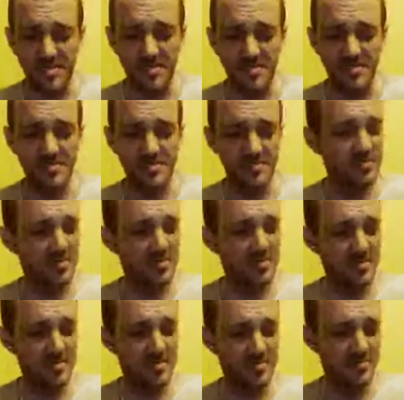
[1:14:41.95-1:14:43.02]
does.
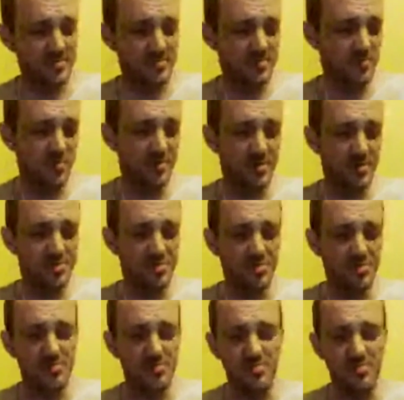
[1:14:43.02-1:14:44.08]
We're not
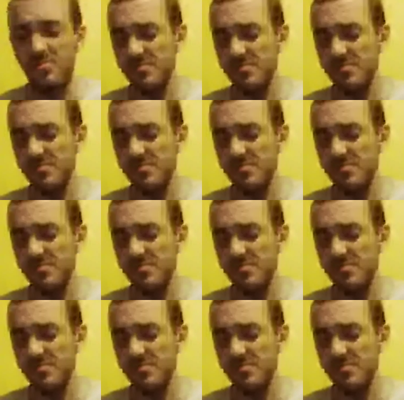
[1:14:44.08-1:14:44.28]
sure.